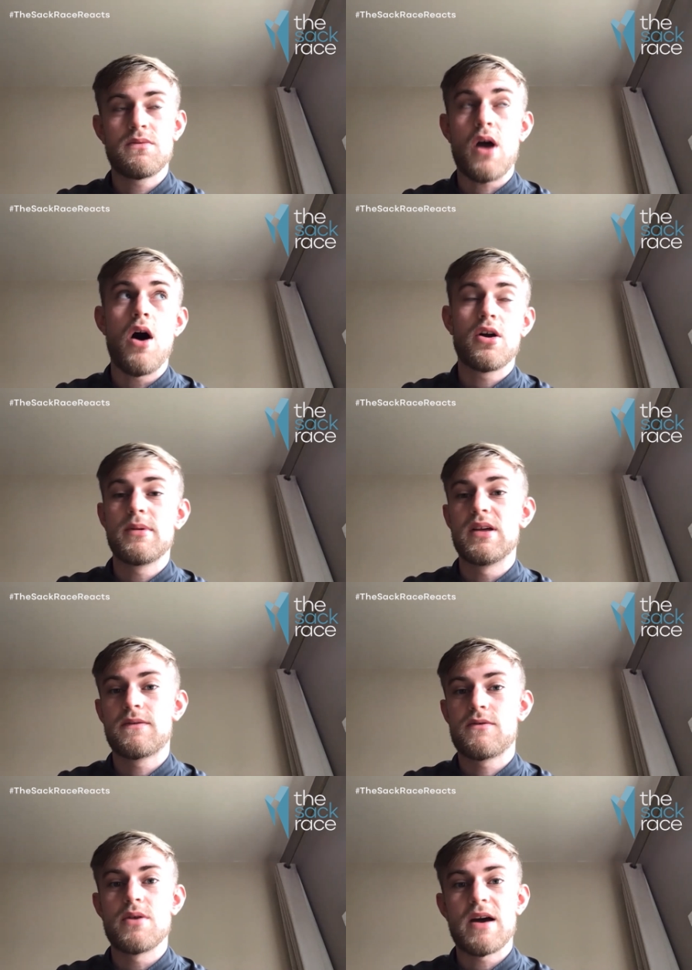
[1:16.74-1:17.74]
arguably his
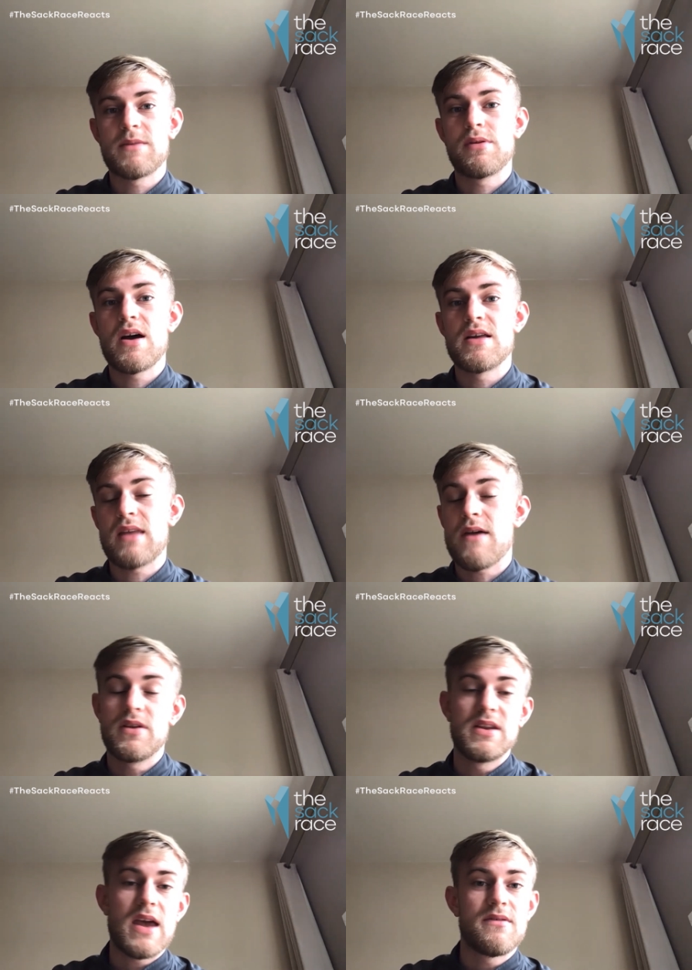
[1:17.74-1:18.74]
three best players.
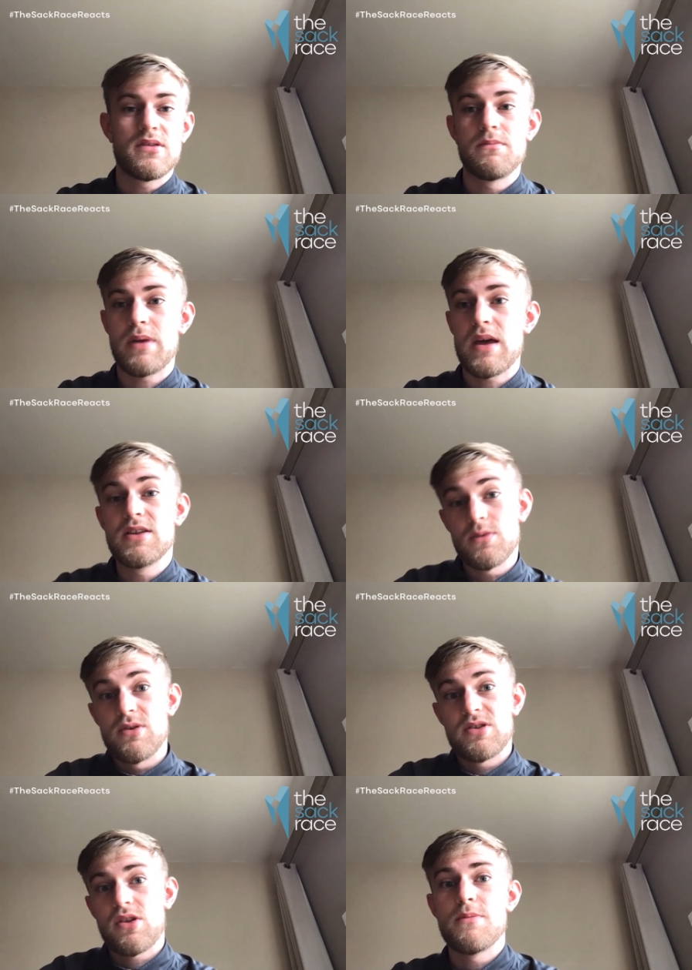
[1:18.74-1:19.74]
Definitely Davis and Pearson were
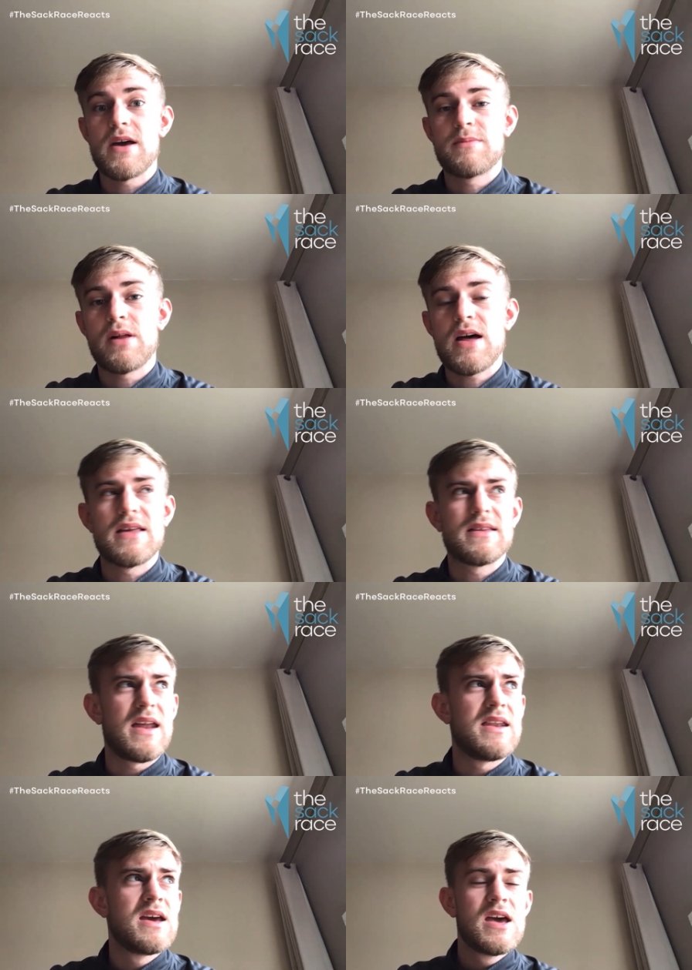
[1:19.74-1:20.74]
his two best players. And
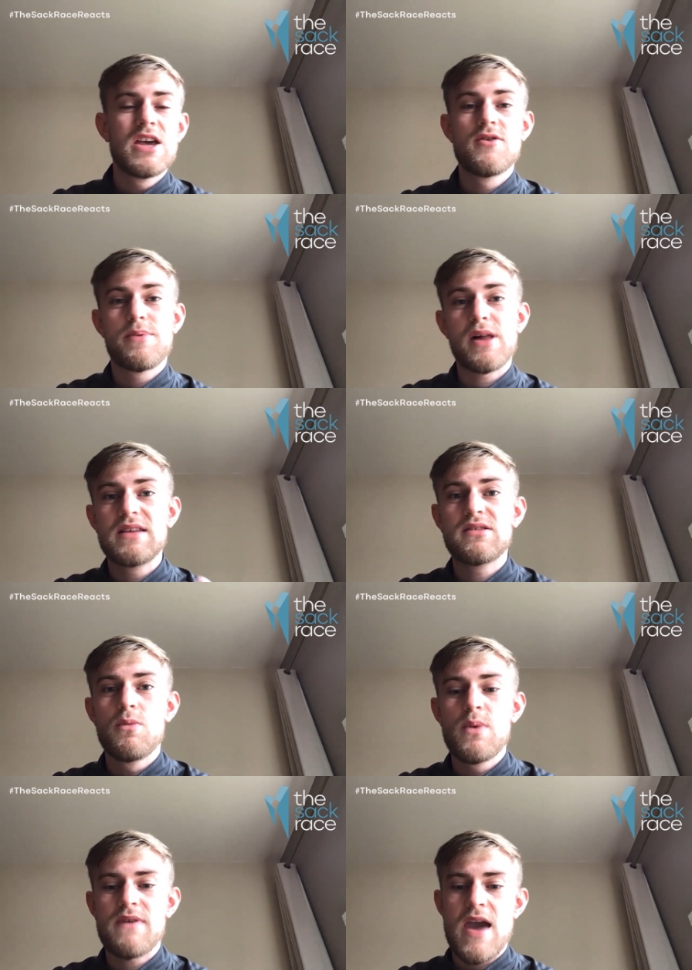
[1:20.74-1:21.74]
then you replaced
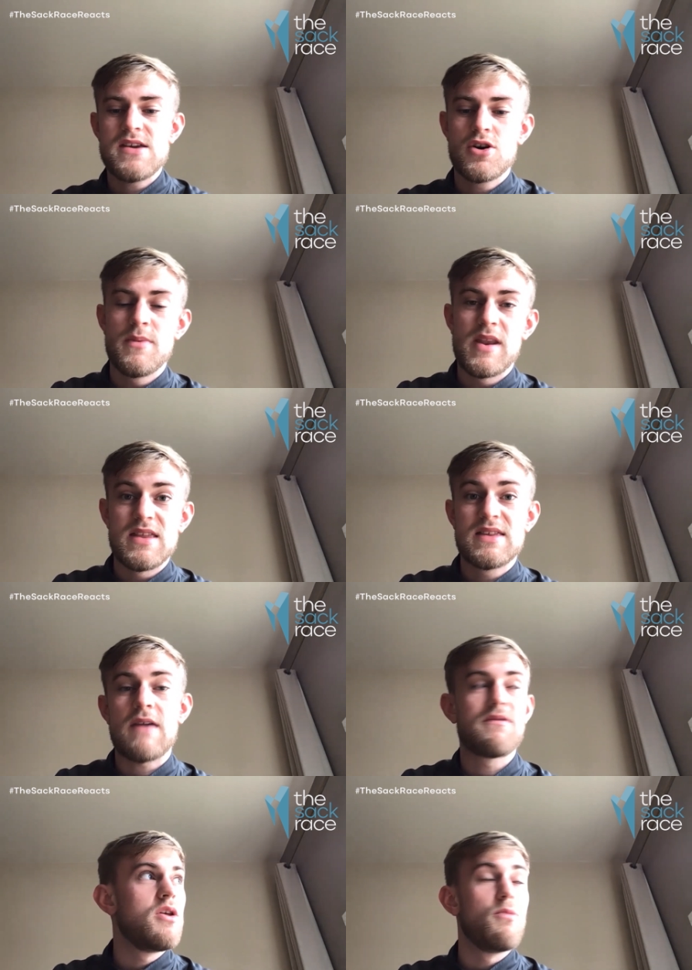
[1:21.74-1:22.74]
them with 8 coming in.
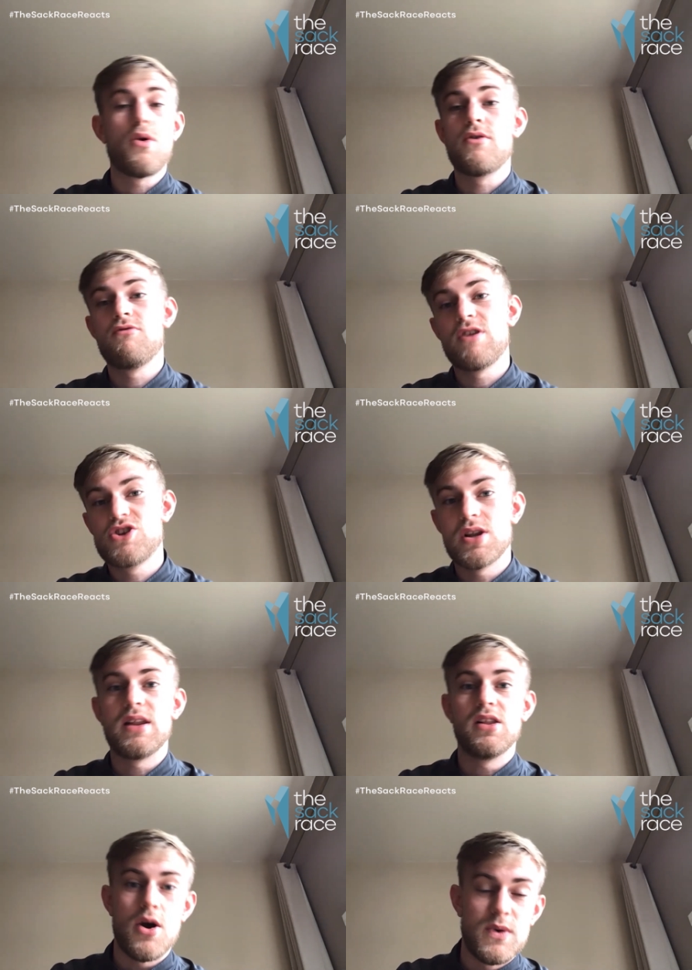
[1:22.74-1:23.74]
7 of them were originally
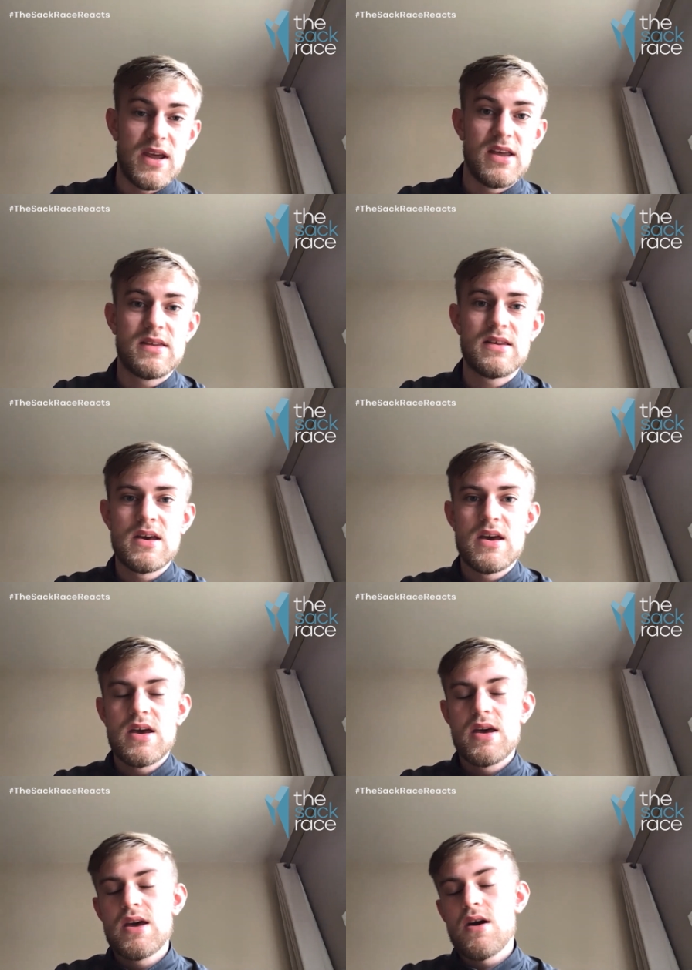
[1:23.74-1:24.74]
loanees.
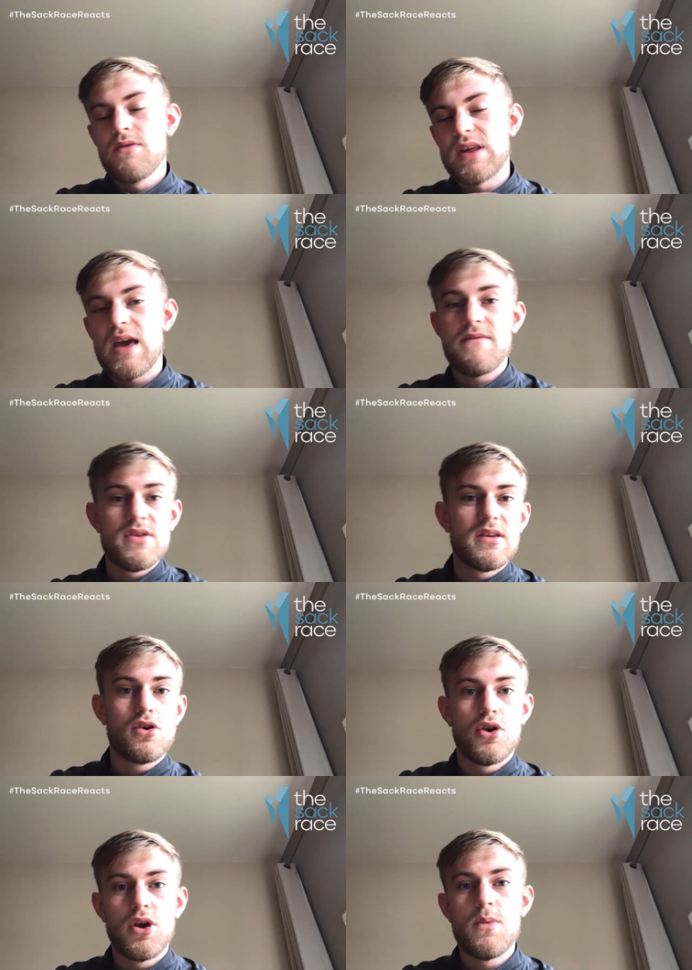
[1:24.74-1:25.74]
Obviously, Evans and
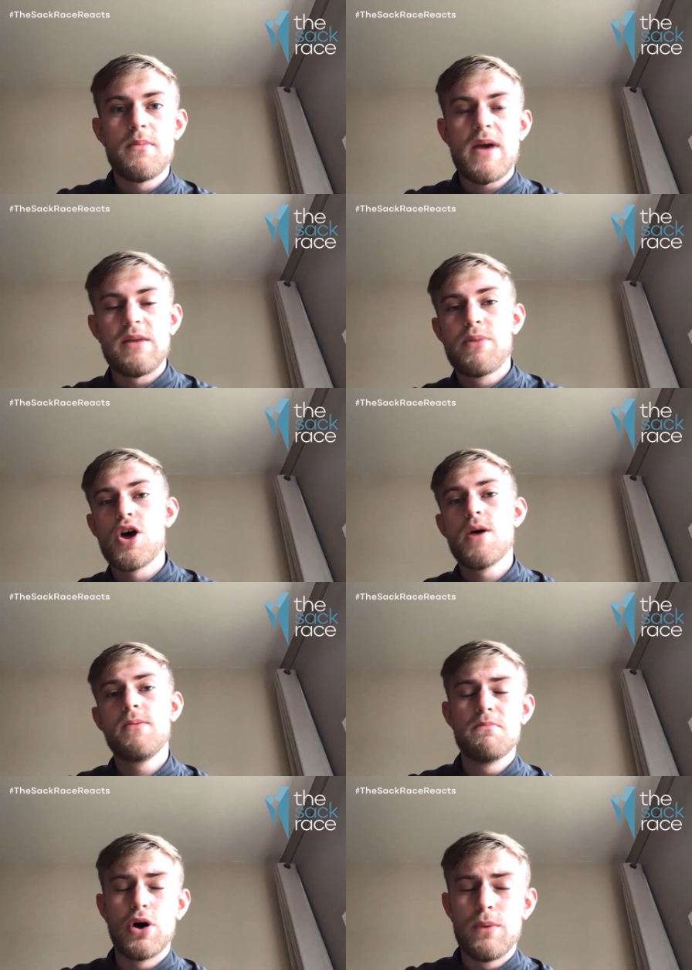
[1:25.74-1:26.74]
Cunningham were made
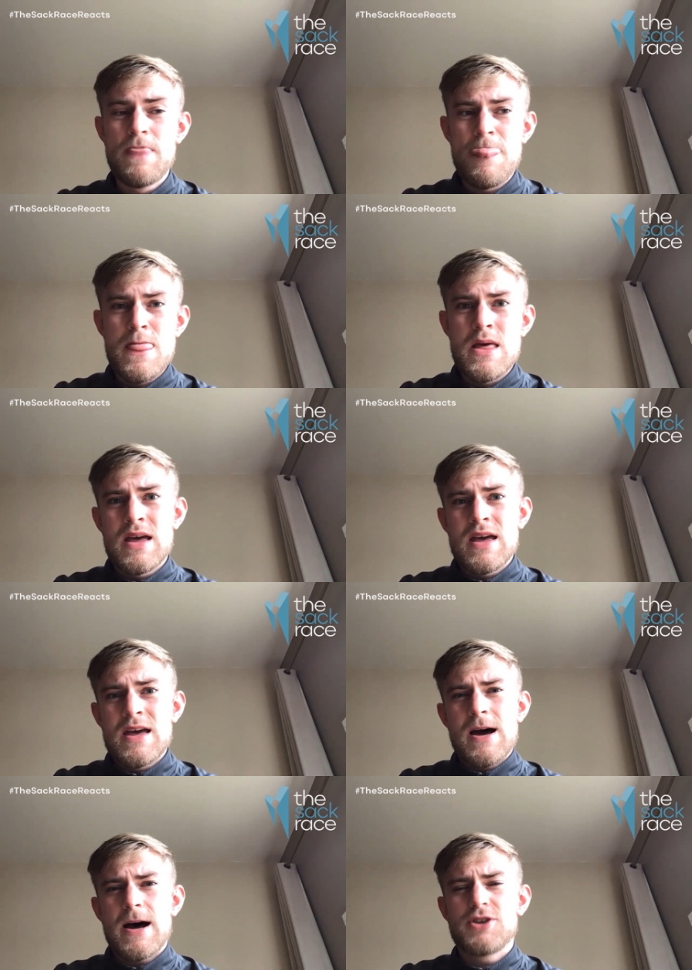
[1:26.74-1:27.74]
permanent. But
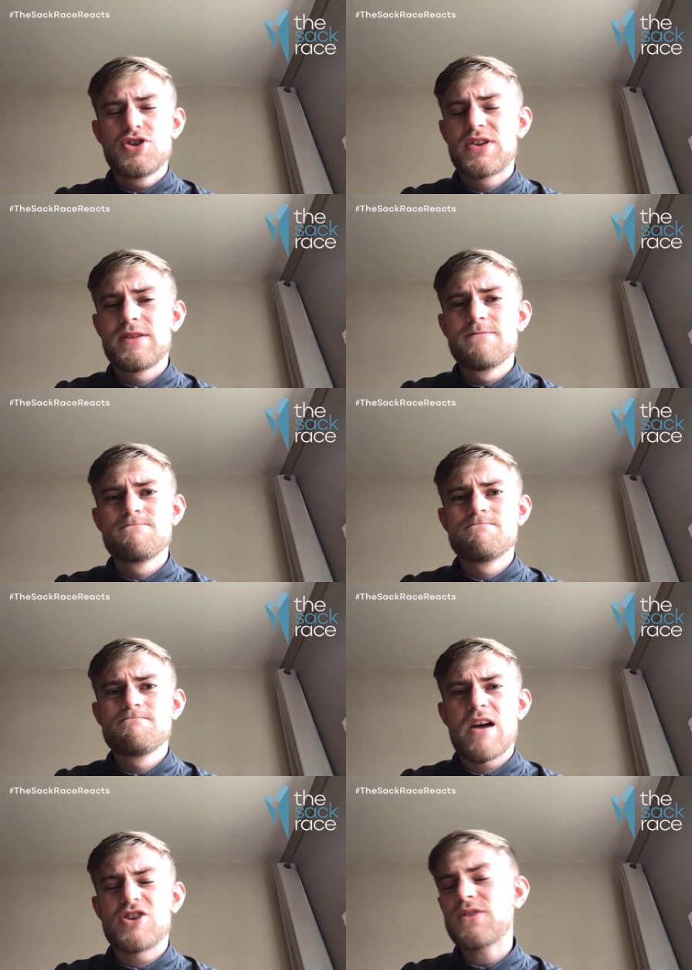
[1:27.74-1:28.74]
I just
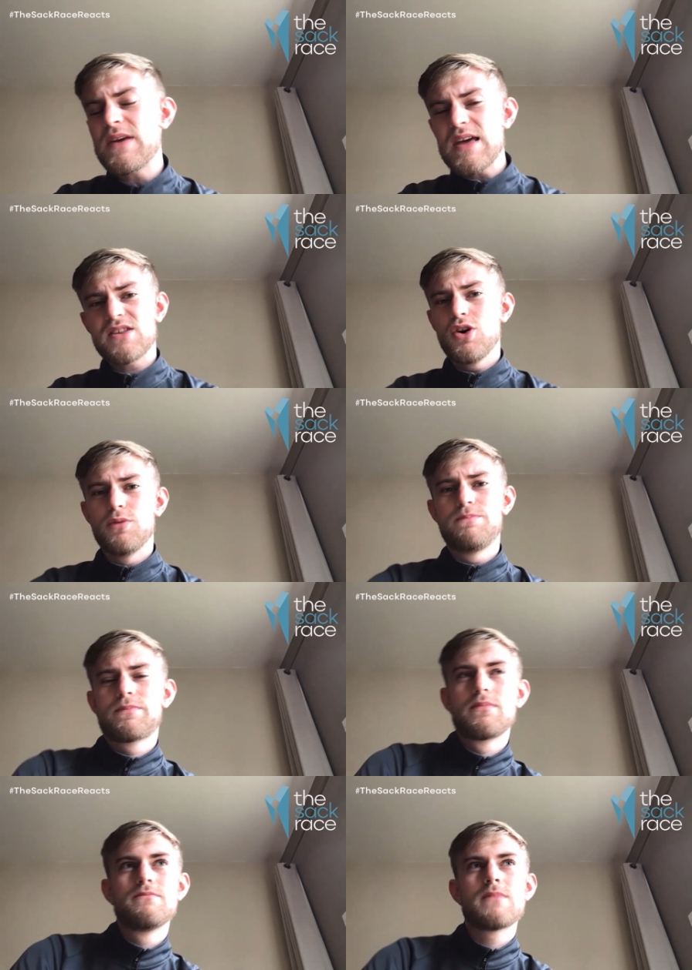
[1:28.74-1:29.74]
think it's all
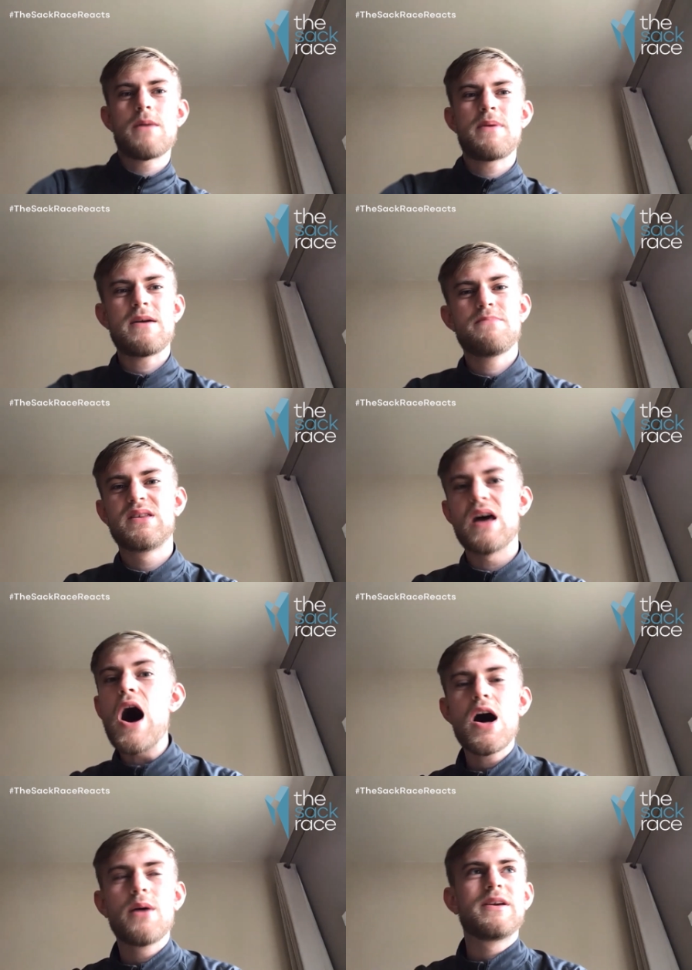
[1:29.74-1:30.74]
a bit
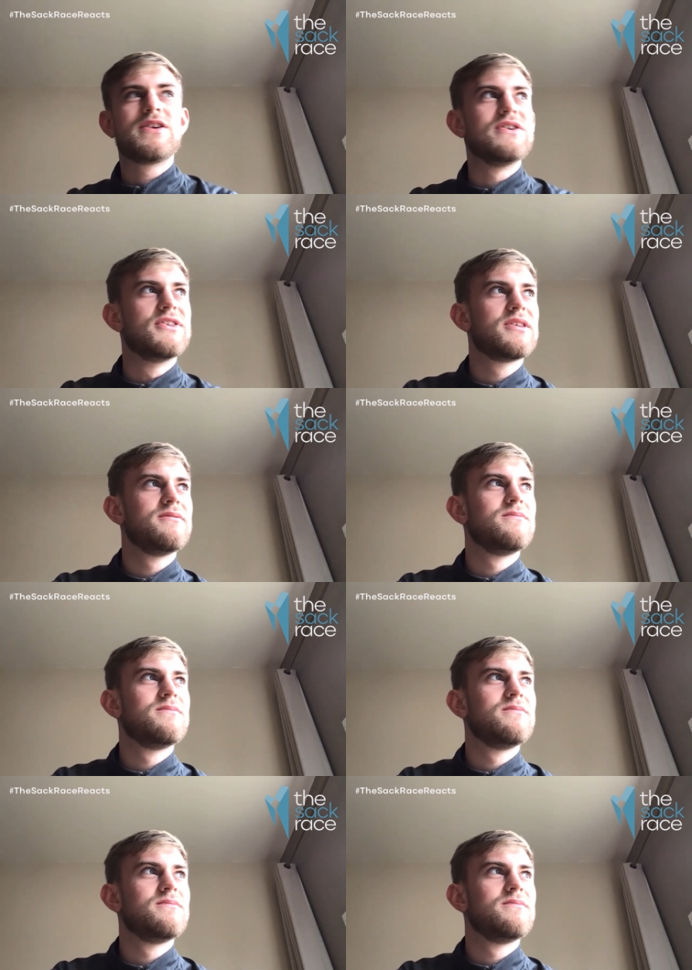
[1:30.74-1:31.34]
bizarre because